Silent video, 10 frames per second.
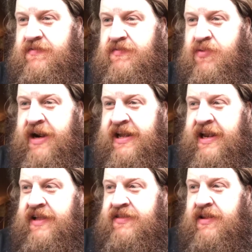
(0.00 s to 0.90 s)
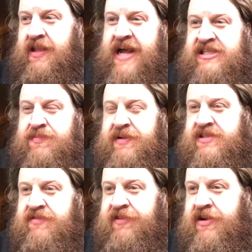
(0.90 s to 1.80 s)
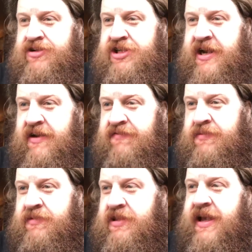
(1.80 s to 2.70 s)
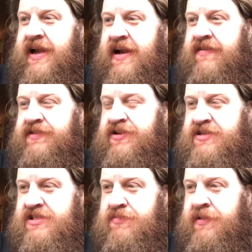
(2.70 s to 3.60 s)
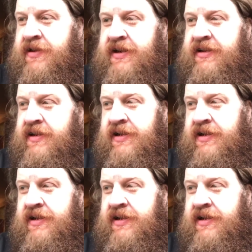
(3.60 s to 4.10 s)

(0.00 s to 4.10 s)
radiating the last bits of energy out of them that they have, and they're disappearing.